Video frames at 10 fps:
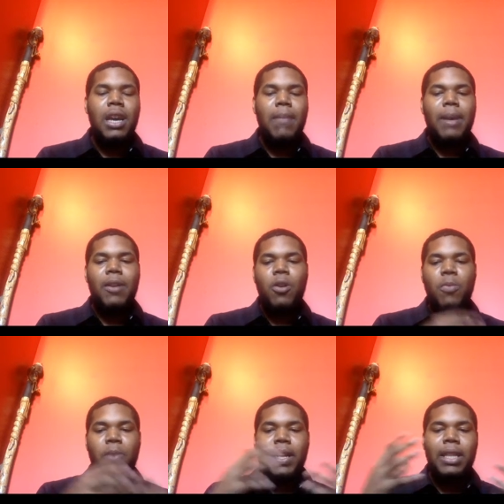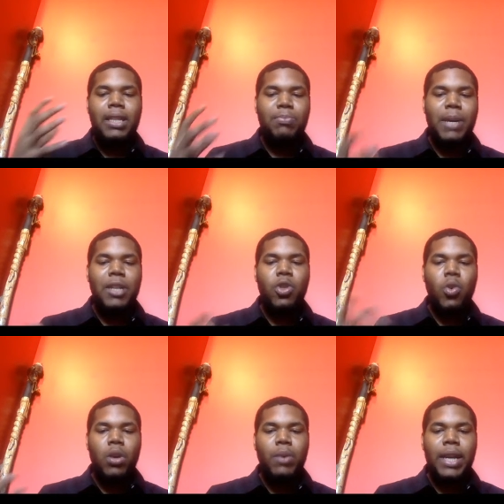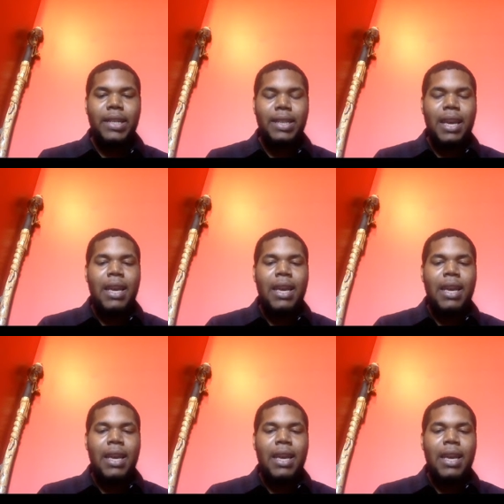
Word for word: about opening these big doorways.